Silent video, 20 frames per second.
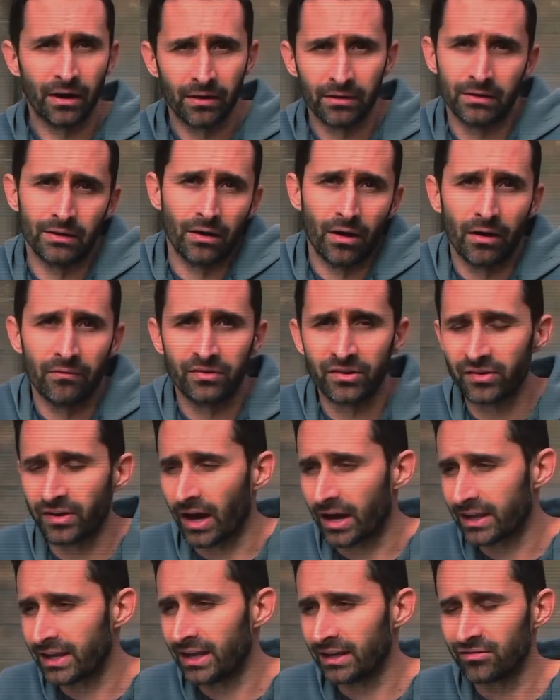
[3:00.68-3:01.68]
Uh, you know, obviously
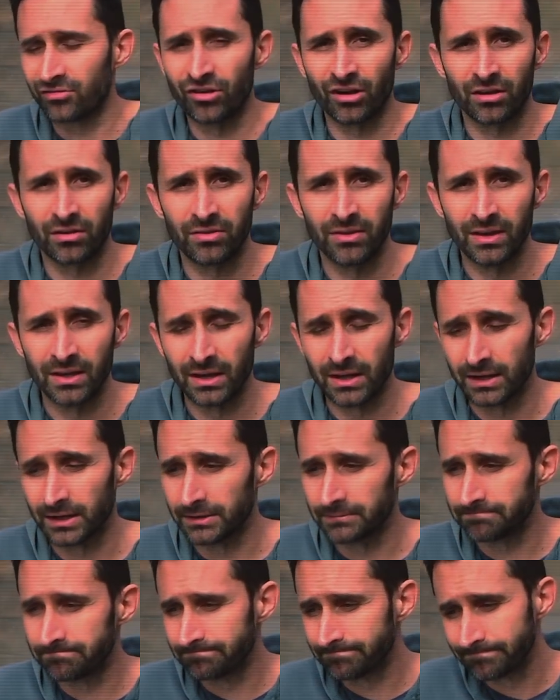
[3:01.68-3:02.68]
I can't check the, uh,
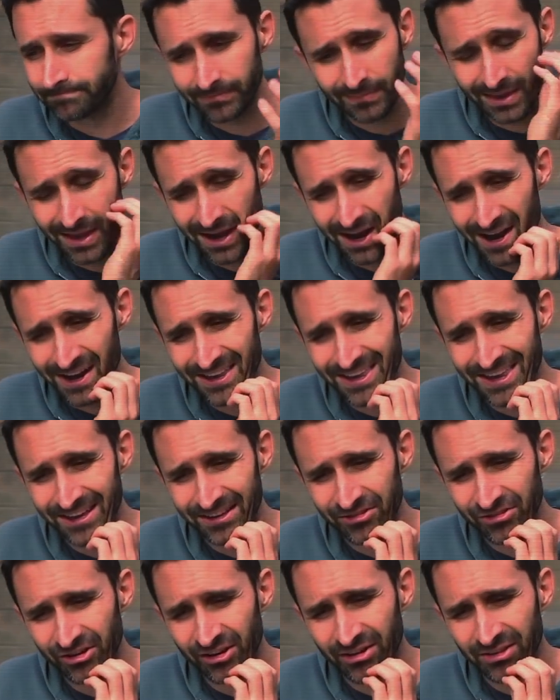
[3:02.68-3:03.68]
I can't
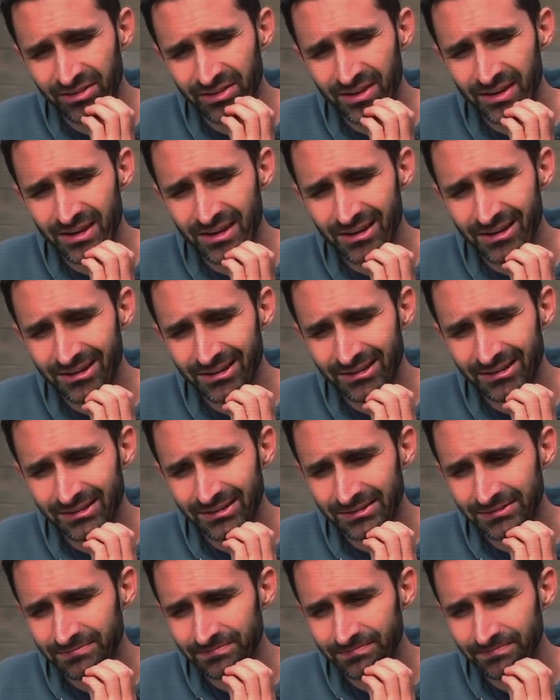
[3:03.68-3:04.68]
check the uh,
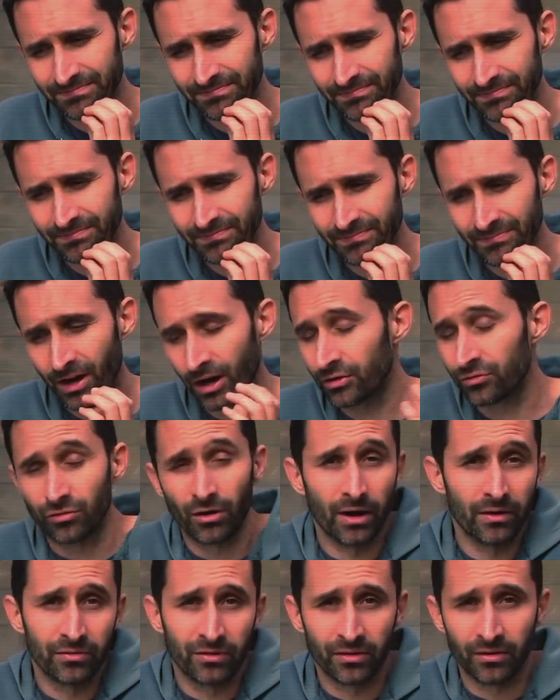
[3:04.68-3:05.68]
hard
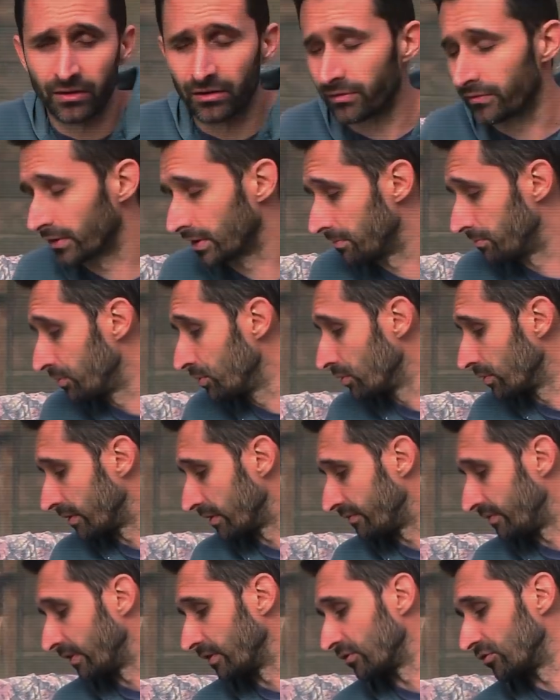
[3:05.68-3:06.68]
drives because I don't have a computer
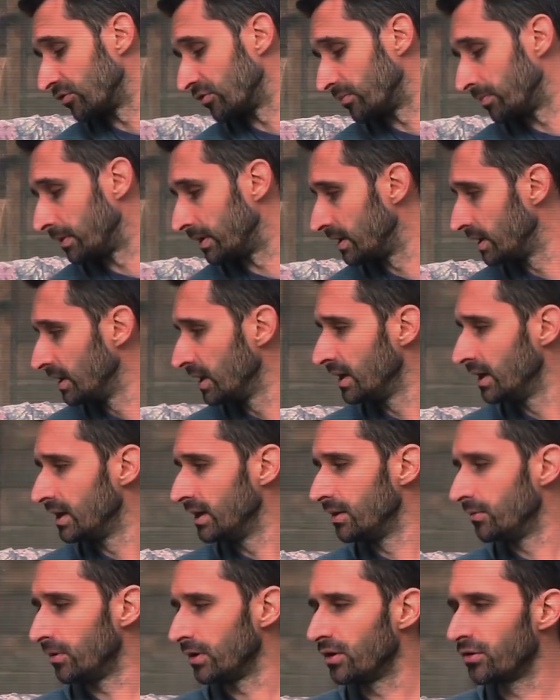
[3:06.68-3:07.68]
that functions, but,
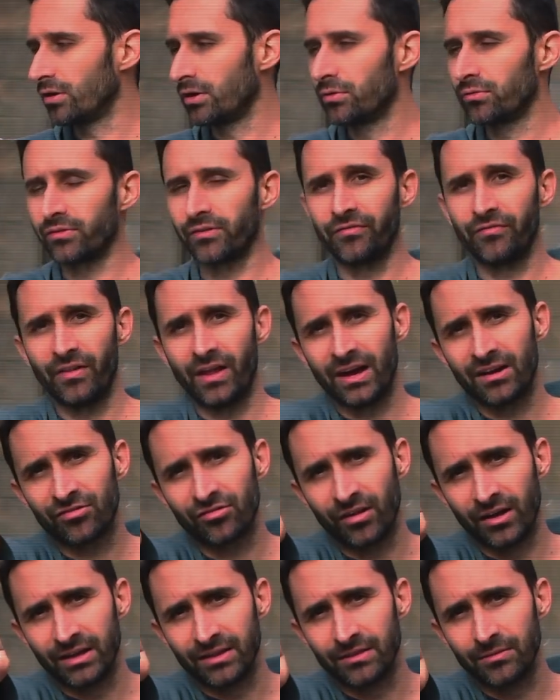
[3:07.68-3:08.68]
well, here, here was a
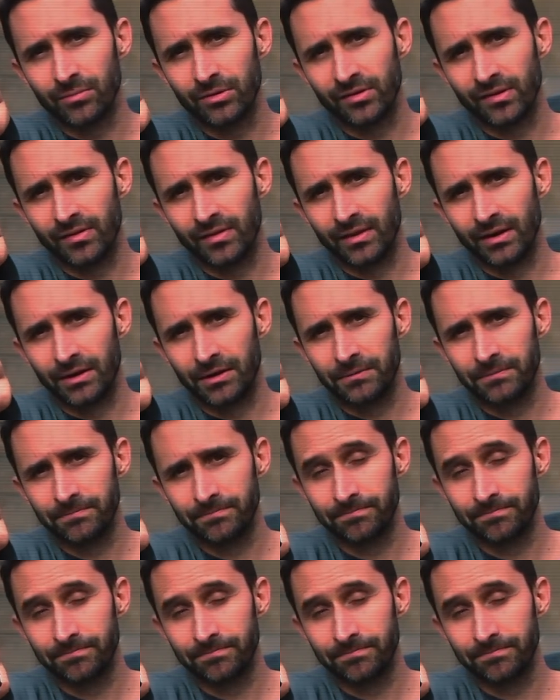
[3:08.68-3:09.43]
flashlight that was in there.